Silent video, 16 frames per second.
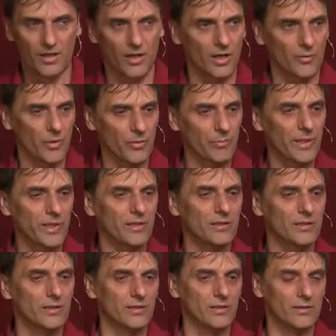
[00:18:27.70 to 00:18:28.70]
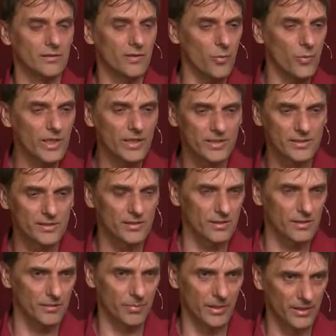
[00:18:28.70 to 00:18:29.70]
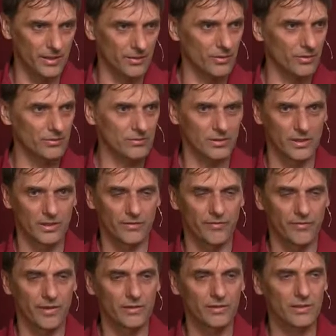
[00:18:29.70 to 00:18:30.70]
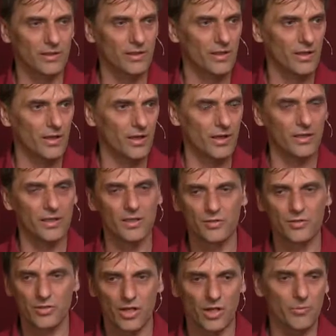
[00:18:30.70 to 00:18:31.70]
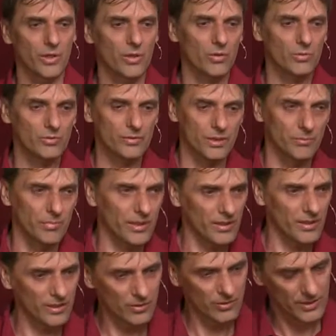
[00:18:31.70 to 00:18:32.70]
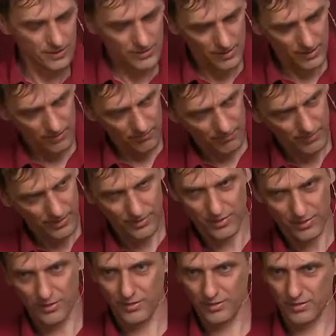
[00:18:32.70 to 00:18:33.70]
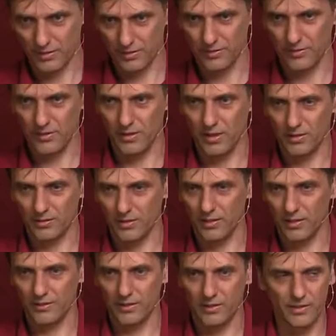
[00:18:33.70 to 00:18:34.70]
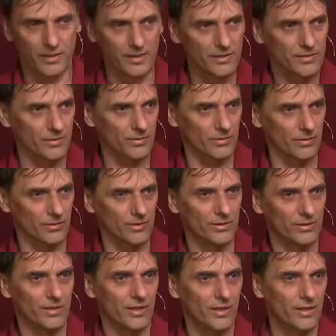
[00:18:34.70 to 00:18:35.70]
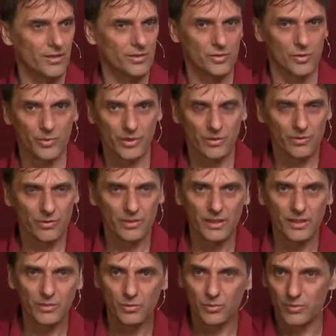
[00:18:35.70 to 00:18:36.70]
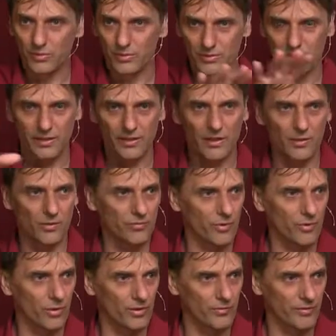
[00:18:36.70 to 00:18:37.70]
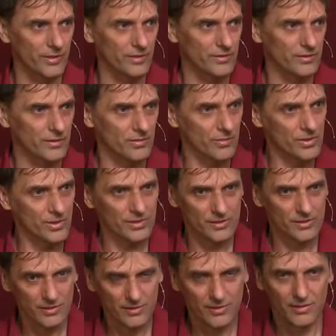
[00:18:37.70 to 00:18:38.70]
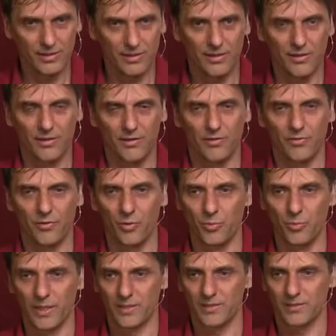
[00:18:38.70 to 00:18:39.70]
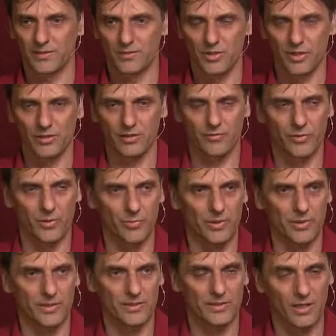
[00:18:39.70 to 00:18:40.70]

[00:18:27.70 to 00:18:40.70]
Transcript: And we pick the weakest potato in the field and each time we go to that potato and see is there is, is are, are there any eggs or not. So we don't need to take care of all fields. We just few plants, check the few plants.